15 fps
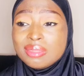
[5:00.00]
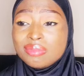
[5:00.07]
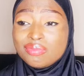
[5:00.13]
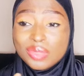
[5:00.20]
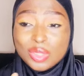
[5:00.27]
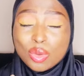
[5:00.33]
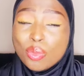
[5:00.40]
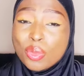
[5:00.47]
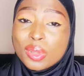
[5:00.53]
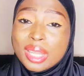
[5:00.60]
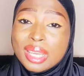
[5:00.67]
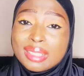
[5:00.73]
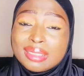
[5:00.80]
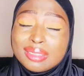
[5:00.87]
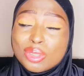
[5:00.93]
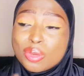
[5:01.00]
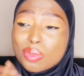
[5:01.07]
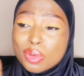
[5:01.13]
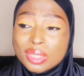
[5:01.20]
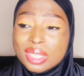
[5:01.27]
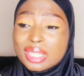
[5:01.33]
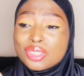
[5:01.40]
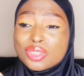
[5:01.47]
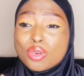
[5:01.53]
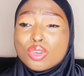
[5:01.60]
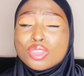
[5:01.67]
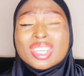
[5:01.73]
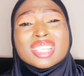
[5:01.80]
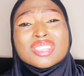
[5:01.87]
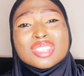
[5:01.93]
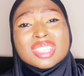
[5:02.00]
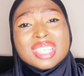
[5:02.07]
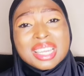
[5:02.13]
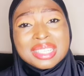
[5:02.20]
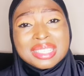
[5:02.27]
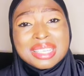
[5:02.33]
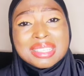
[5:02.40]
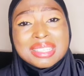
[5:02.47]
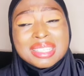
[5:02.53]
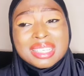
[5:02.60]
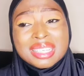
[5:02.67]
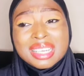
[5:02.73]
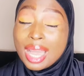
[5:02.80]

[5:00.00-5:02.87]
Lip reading: don't bother. Or you can just get a tester